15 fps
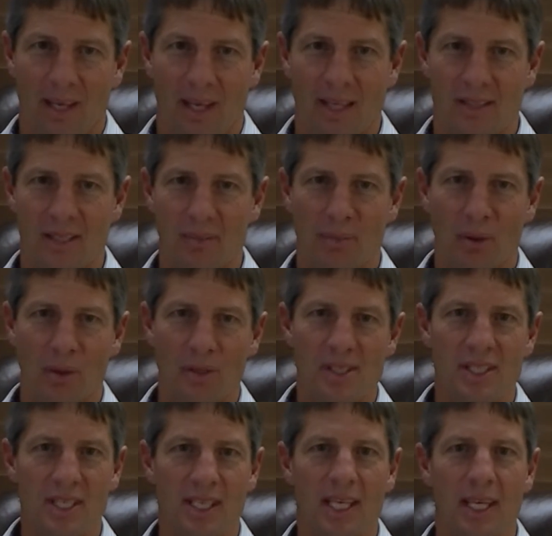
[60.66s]
It's
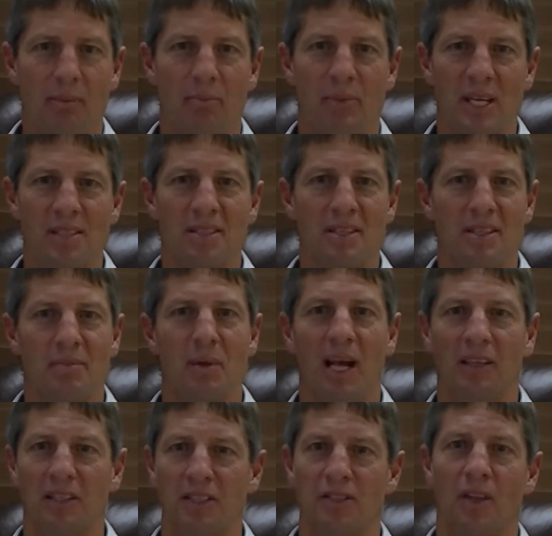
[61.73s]
important to keep business
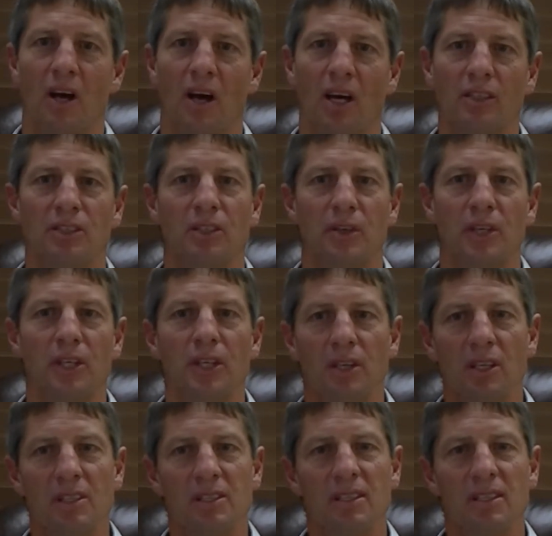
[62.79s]
mileage logs so that you can